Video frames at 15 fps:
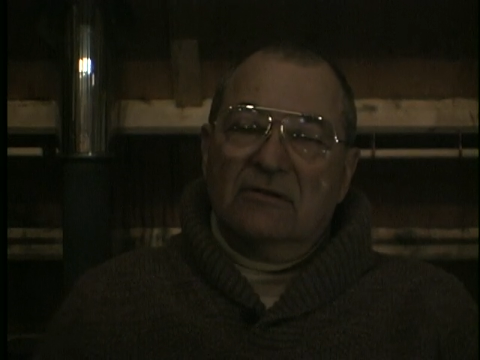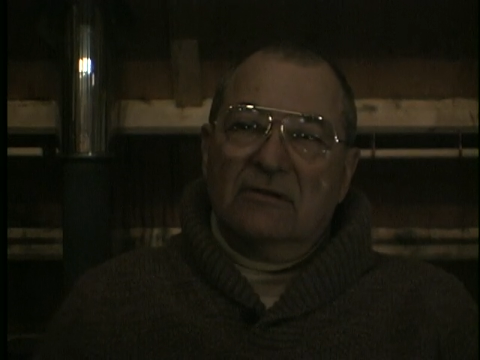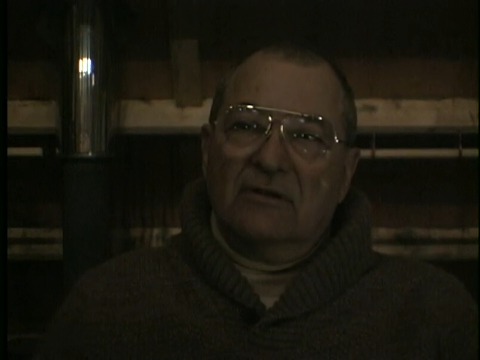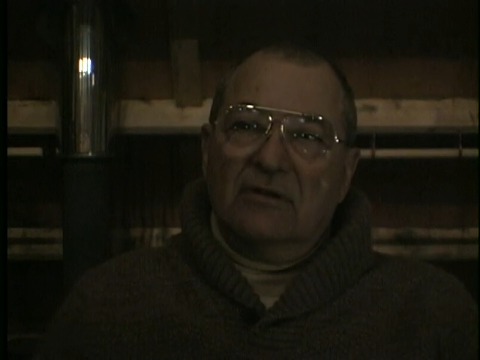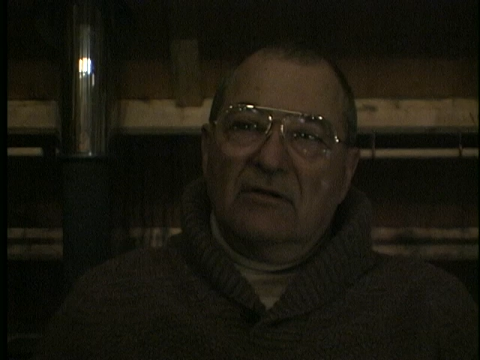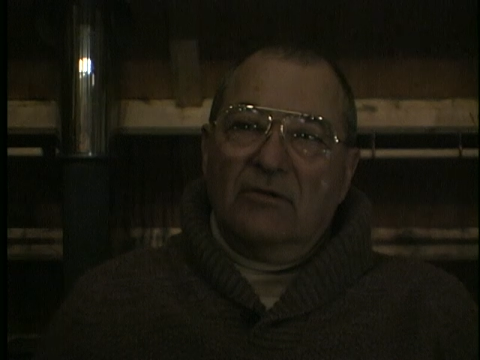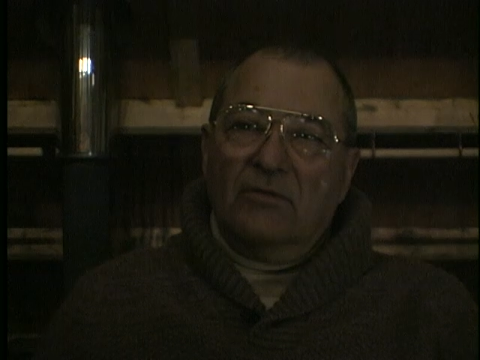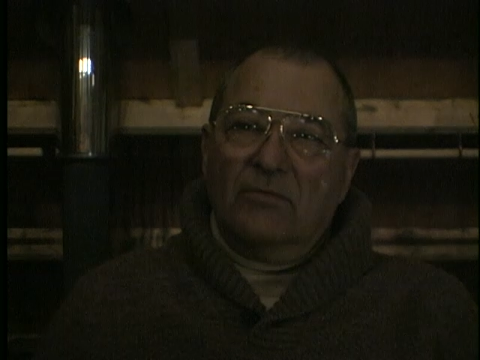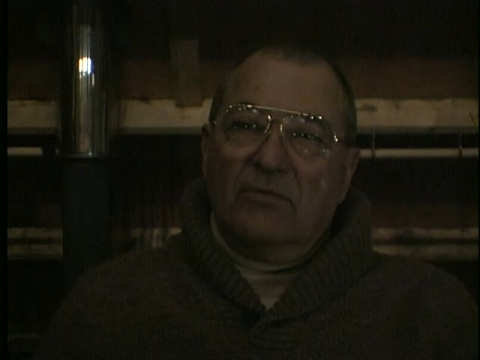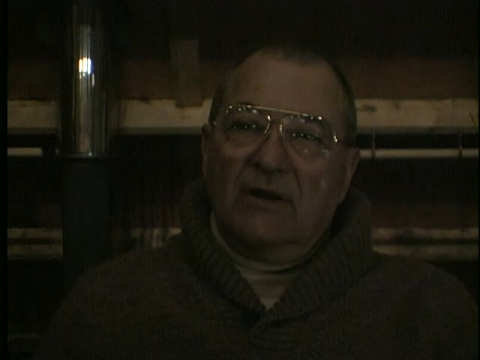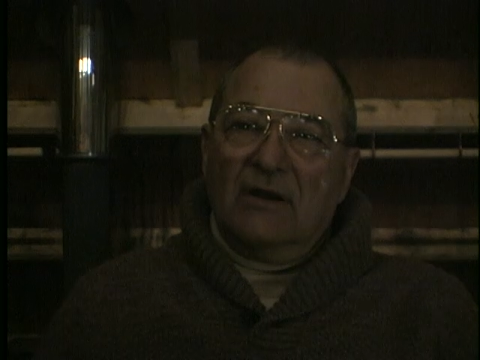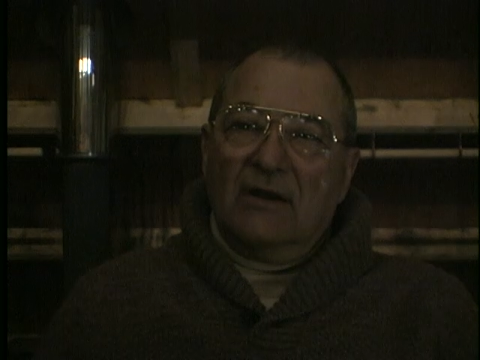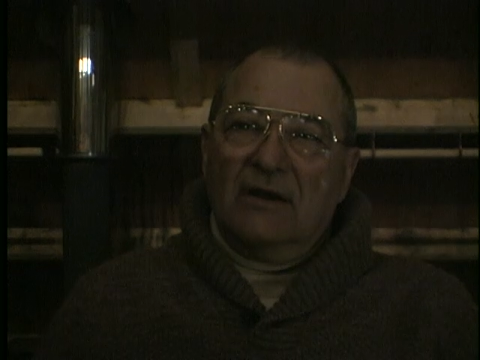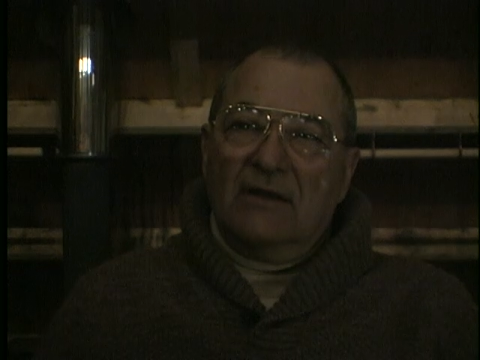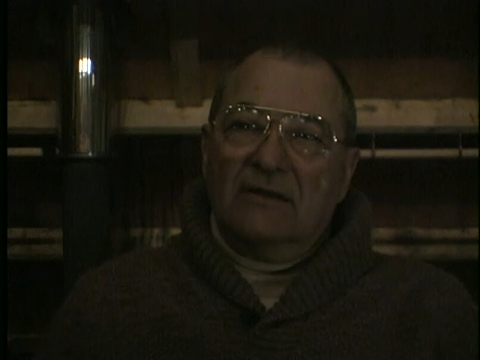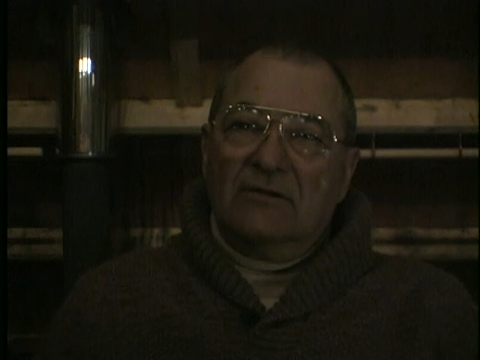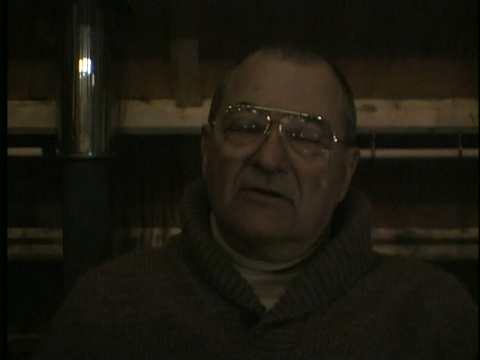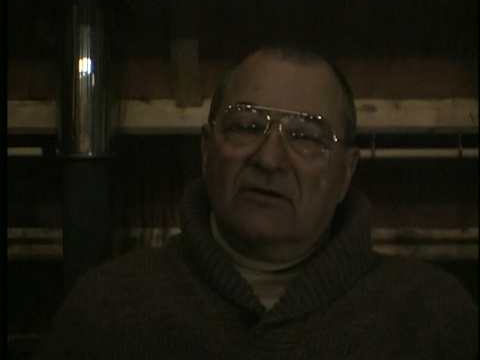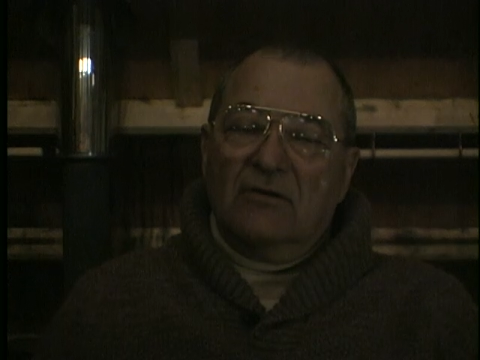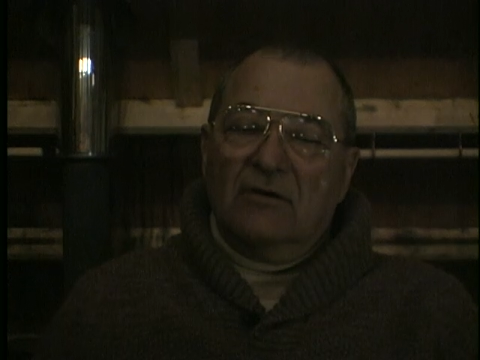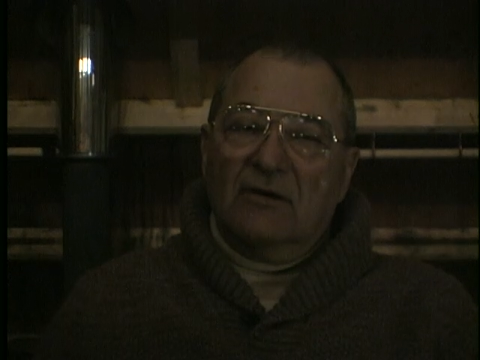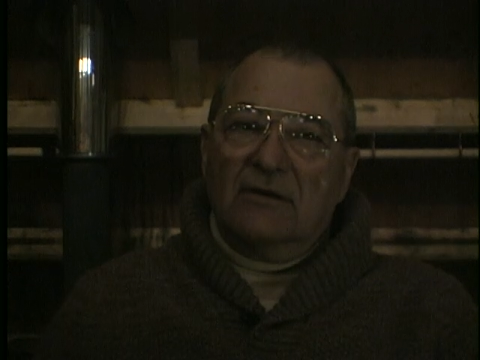When I
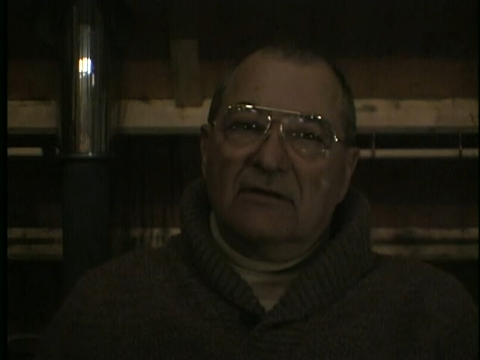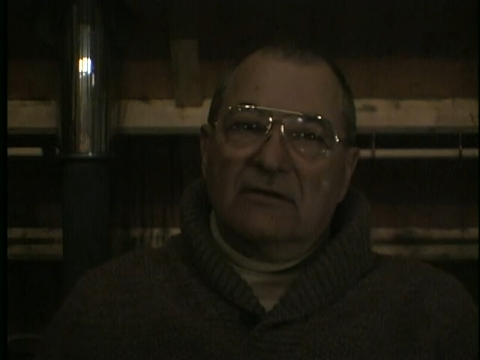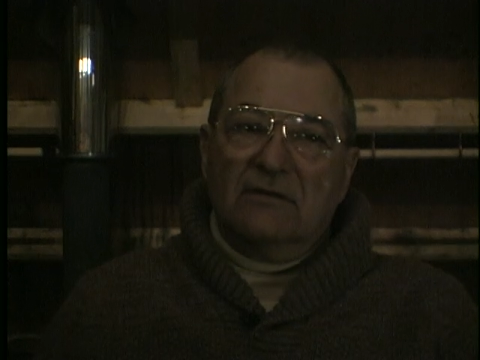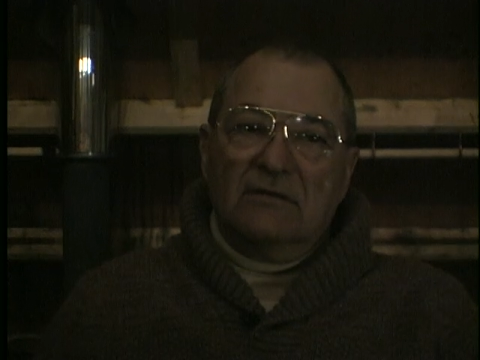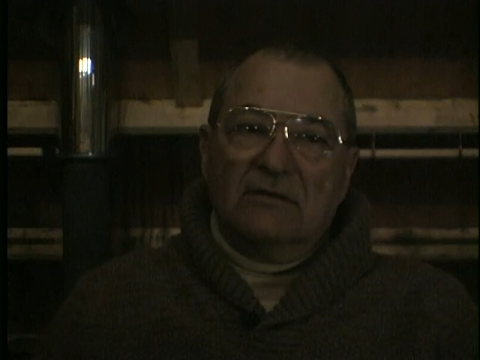taught,